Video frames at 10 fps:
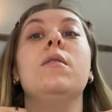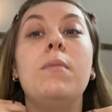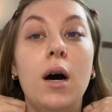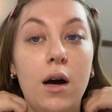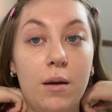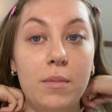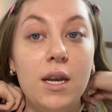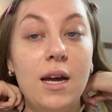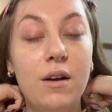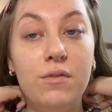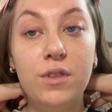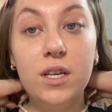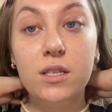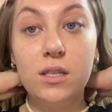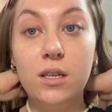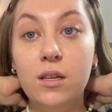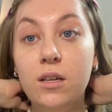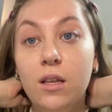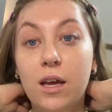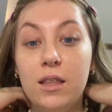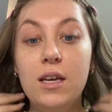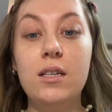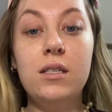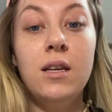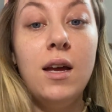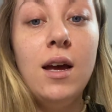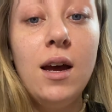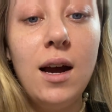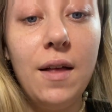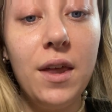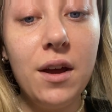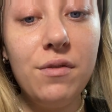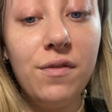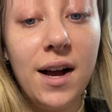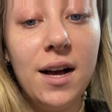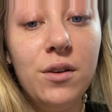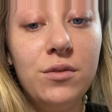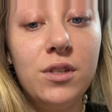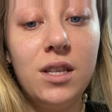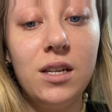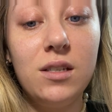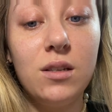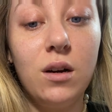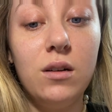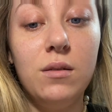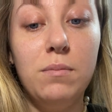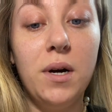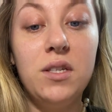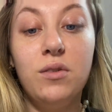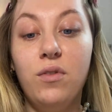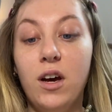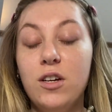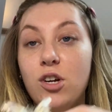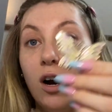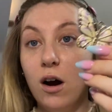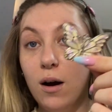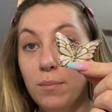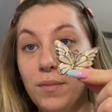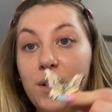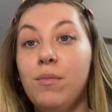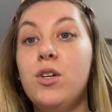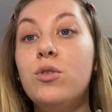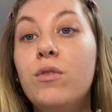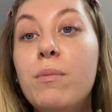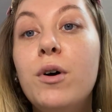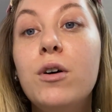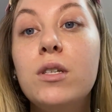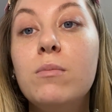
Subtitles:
But I'm going to have this like this, and then I found this butterfly charm in my jewellery box.